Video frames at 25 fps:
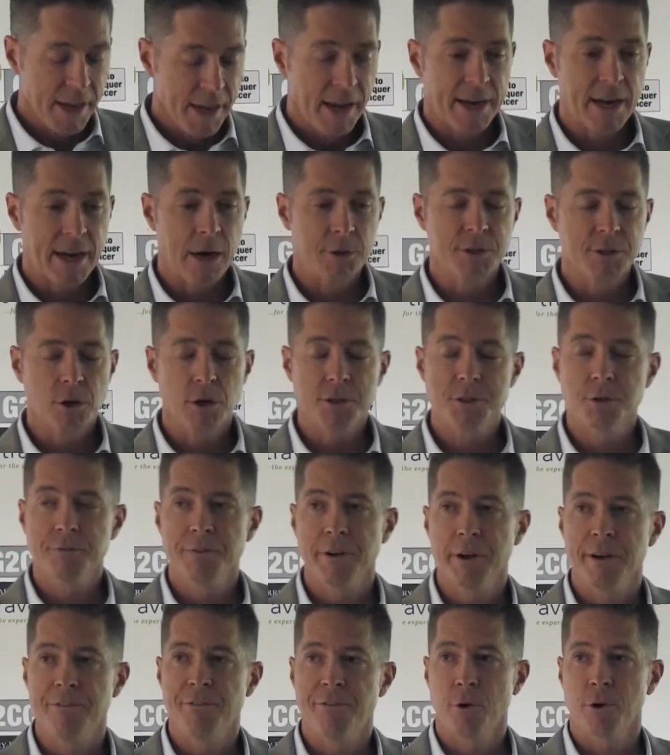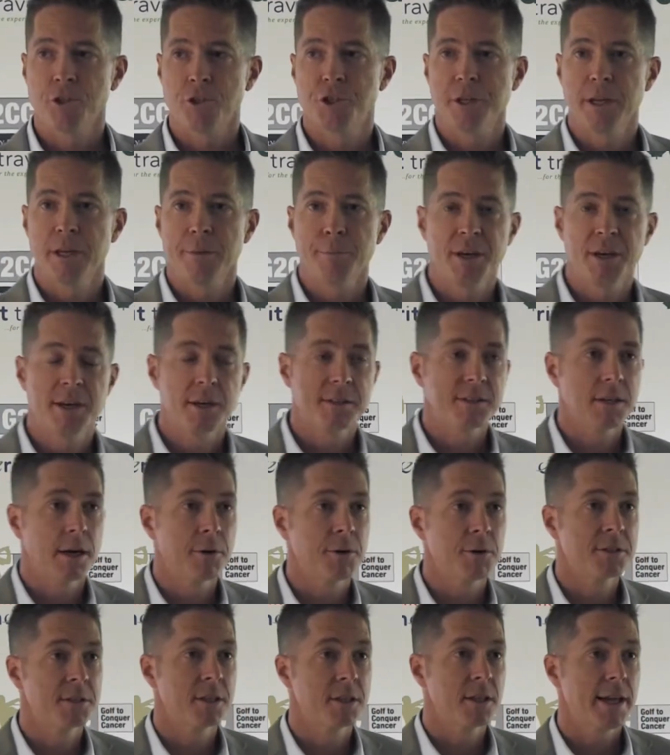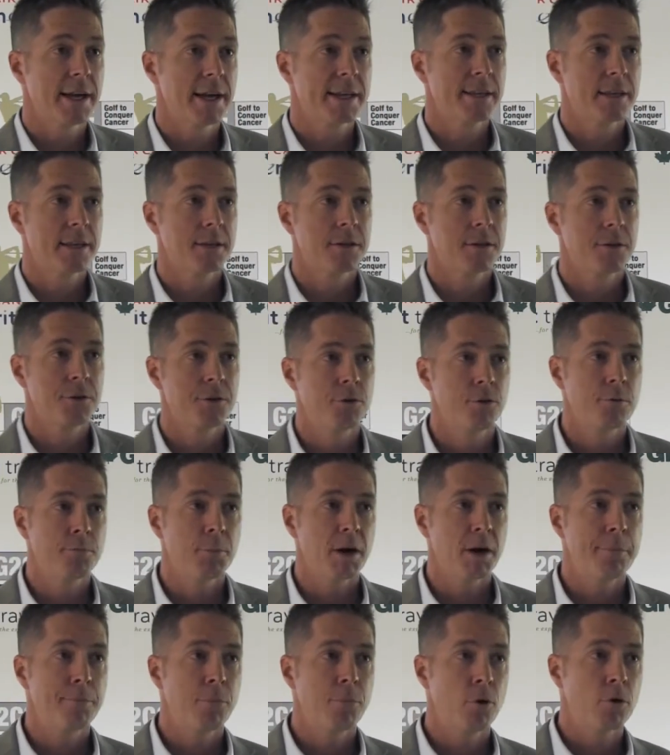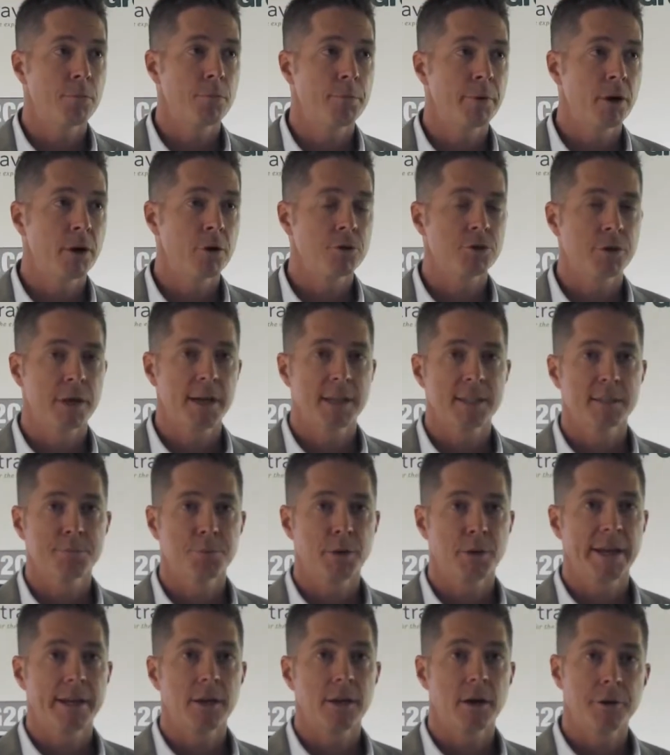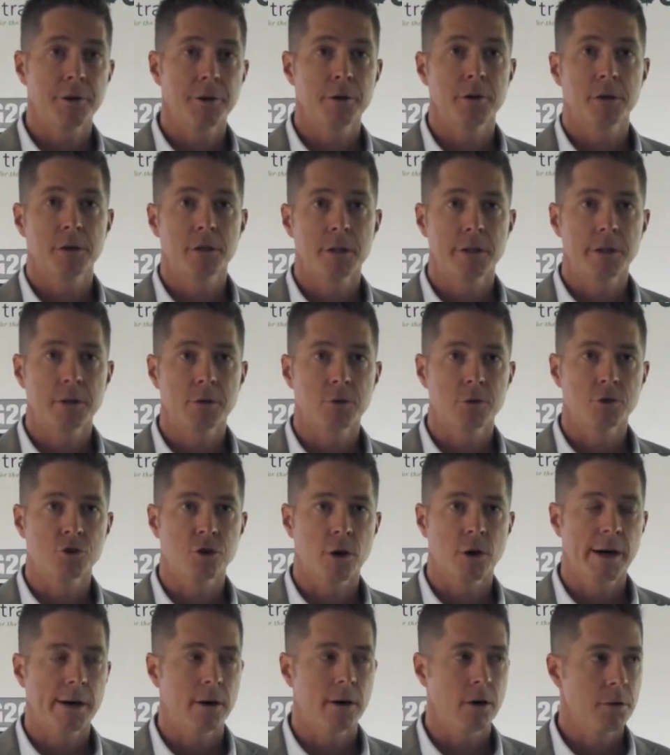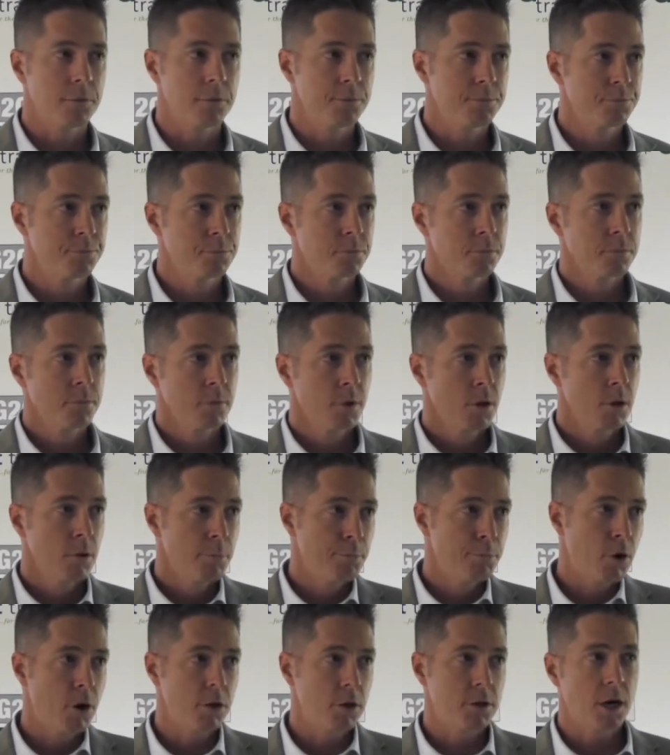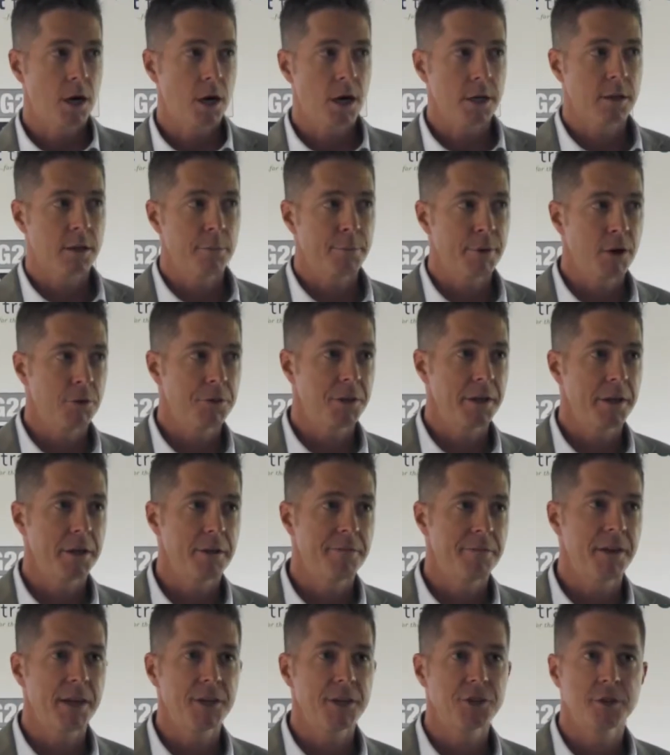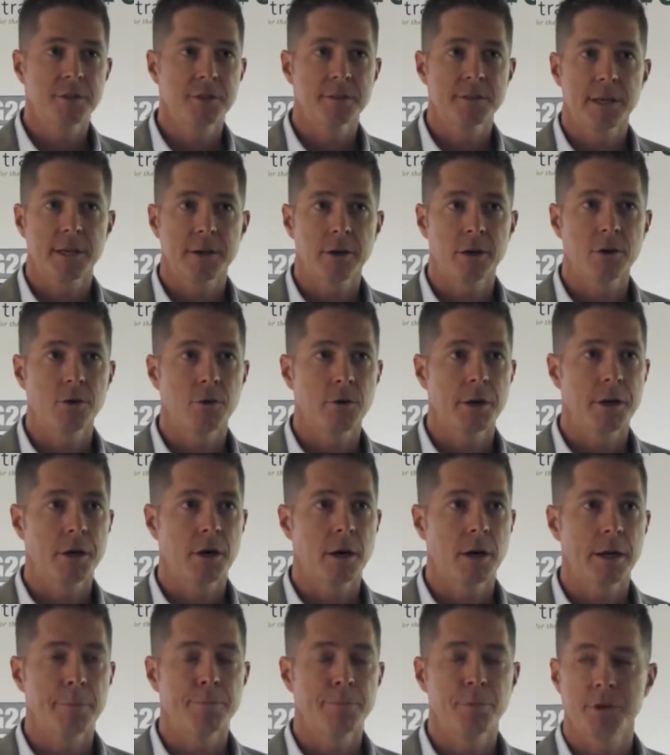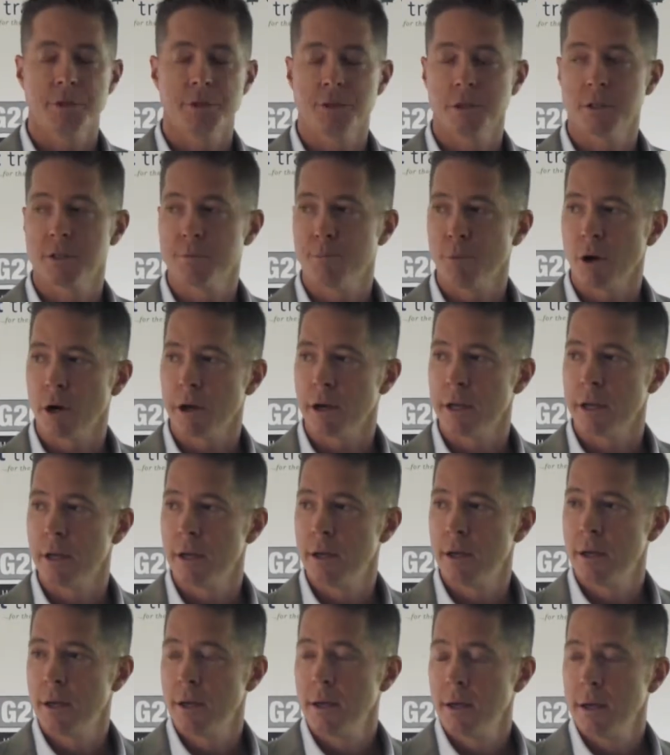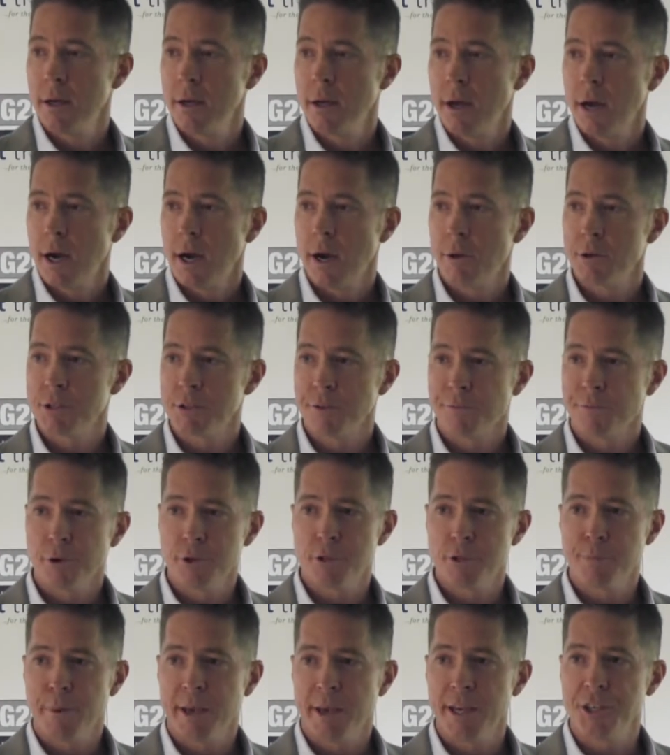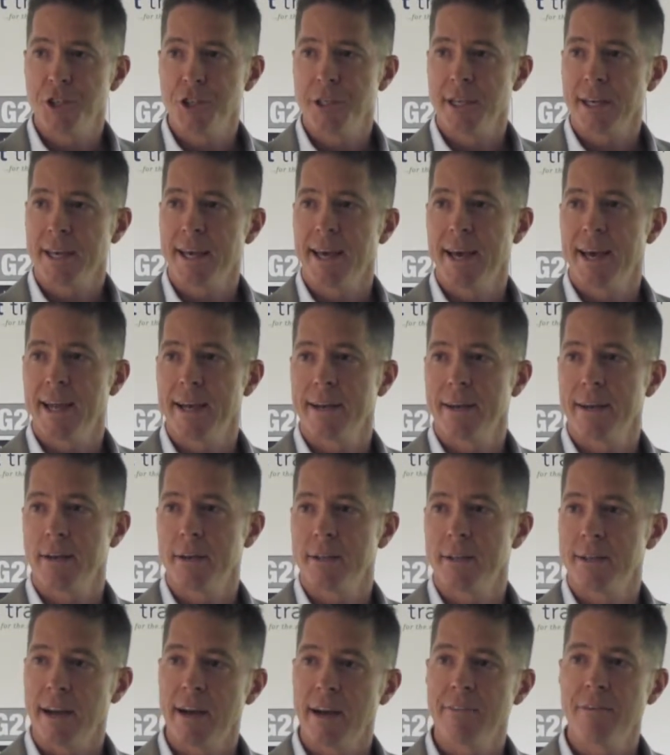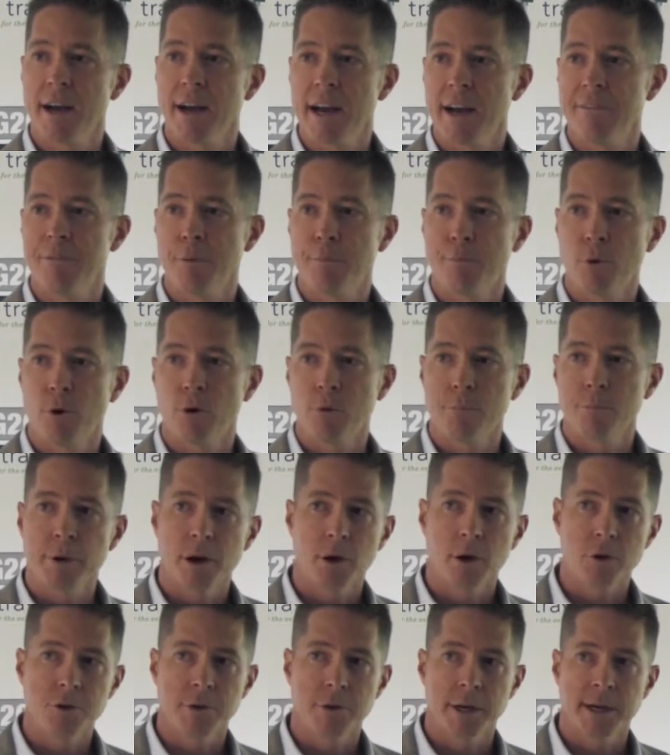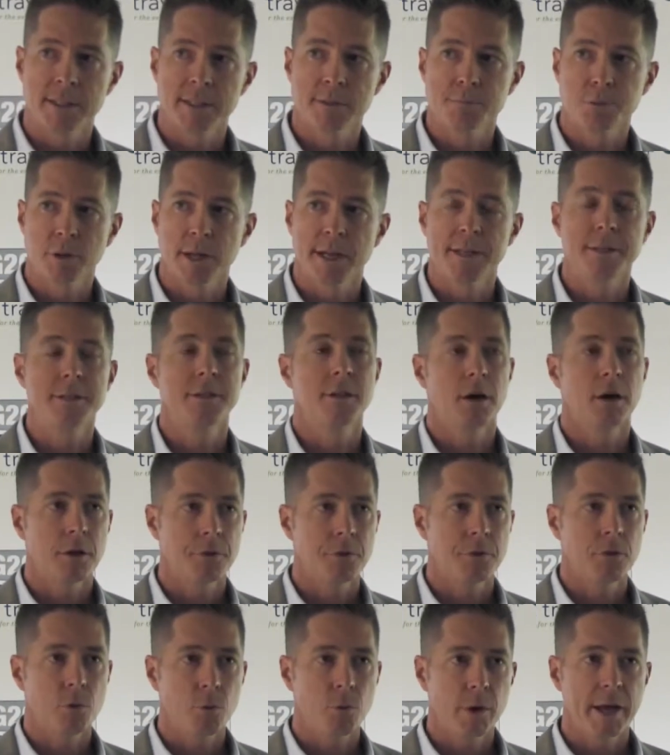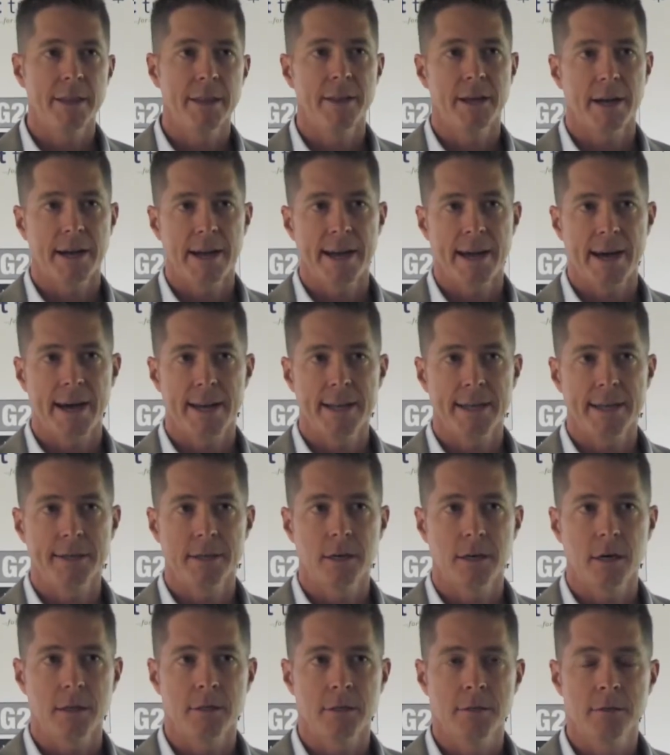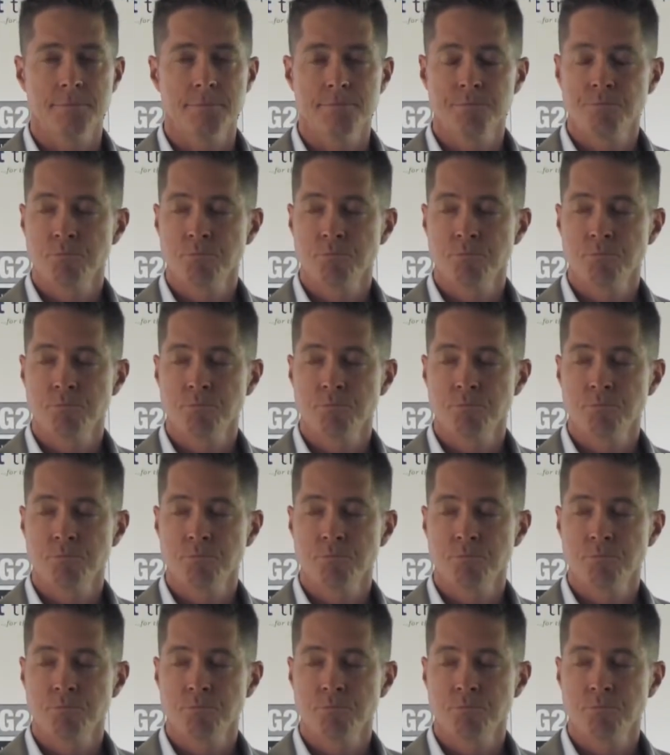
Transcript: And I was also very fortunate because I was selected to do my bone marrow transplant under a clinical trial. Paul talked about the innovations that are going on at Princess Margaret. I was the first patient in Canada to ever have a bone marrow transplant done the way that I had it done.